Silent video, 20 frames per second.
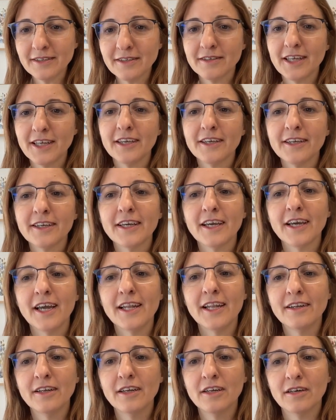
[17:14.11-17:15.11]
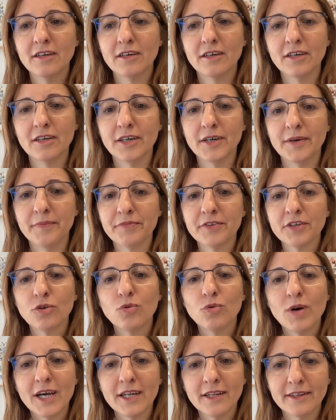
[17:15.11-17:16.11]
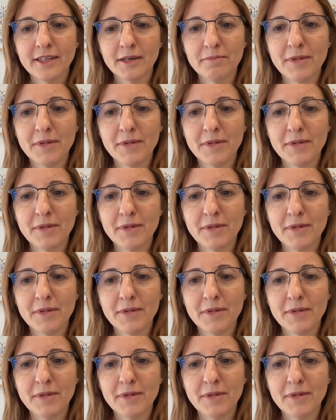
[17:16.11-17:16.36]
They can query the